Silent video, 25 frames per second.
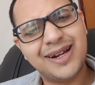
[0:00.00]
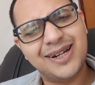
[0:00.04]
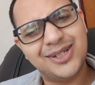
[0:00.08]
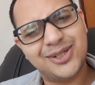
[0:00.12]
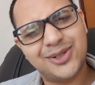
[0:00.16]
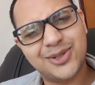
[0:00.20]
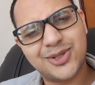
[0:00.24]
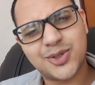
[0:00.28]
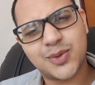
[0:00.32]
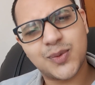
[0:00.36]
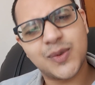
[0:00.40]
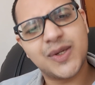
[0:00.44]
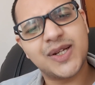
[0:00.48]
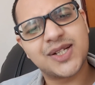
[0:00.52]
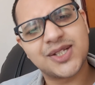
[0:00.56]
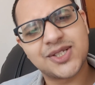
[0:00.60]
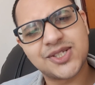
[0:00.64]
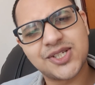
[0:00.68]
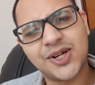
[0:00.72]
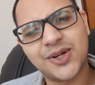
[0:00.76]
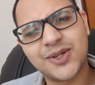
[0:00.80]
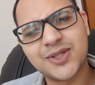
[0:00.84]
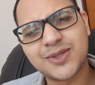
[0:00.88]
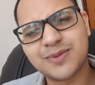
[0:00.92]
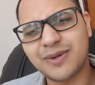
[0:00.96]
Swedish
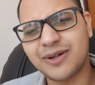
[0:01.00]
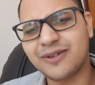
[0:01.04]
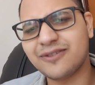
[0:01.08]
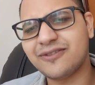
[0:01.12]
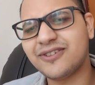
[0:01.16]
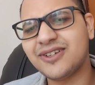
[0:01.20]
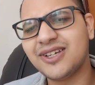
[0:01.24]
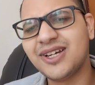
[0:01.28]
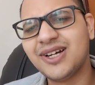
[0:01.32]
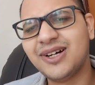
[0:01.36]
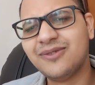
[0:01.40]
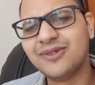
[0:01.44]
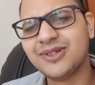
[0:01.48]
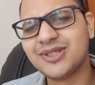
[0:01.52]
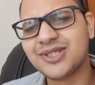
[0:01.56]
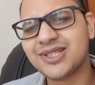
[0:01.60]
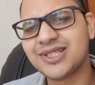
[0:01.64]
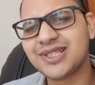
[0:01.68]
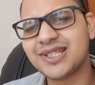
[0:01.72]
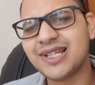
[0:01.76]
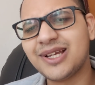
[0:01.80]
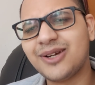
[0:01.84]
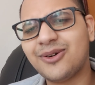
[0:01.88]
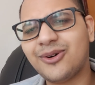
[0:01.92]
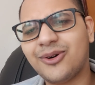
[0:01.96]
House Mafia, which is
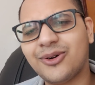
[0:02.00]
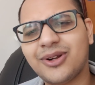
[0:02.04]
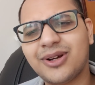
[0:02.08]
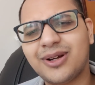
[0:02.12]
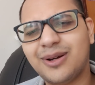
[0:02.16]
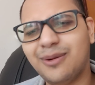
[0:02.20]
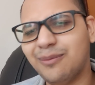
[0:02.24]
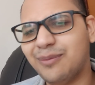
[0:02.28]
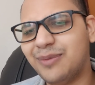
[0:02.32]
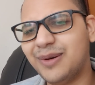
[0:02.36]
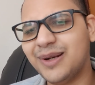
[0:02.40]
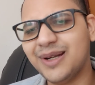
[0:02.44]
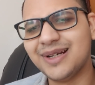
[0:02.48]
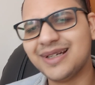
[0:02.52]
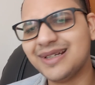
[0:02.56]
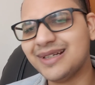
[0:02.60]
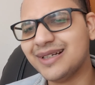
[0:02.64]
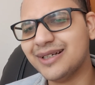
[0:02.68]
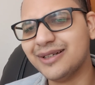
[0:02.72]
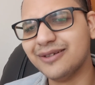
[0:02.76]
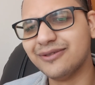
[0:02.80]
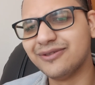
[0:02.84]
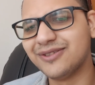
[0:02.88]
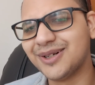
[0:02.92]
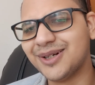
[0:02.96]
like on a completely
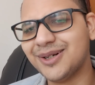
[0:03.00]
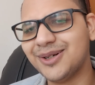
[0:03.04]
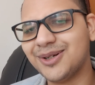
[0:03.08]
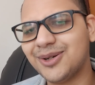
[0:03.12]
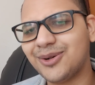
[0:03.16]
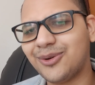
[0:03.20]
different